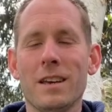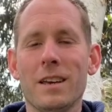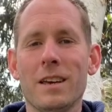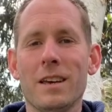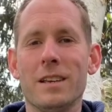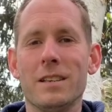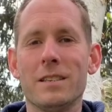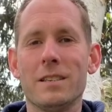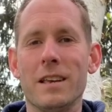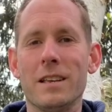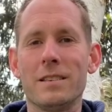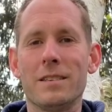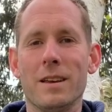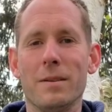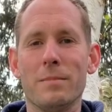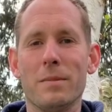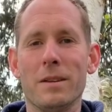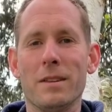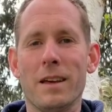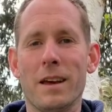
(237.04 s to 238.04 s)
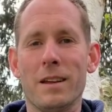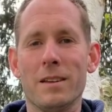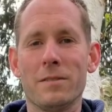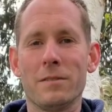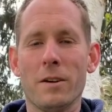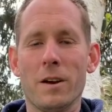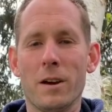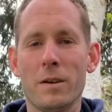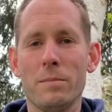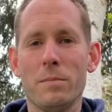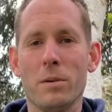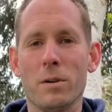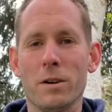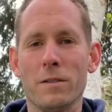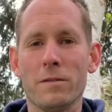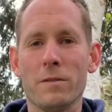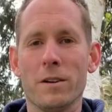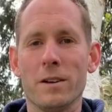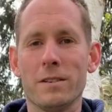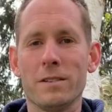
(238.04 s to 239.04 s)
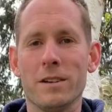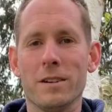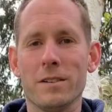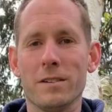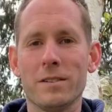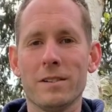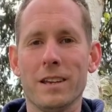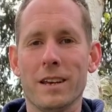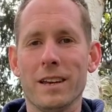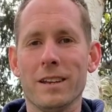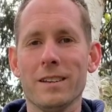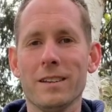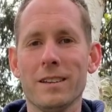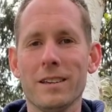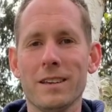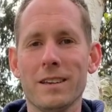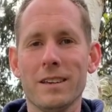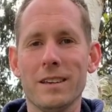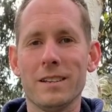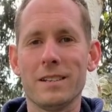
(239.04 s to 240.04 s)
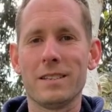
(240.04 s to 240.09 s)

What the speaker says: it says something that is very important for us to understand. It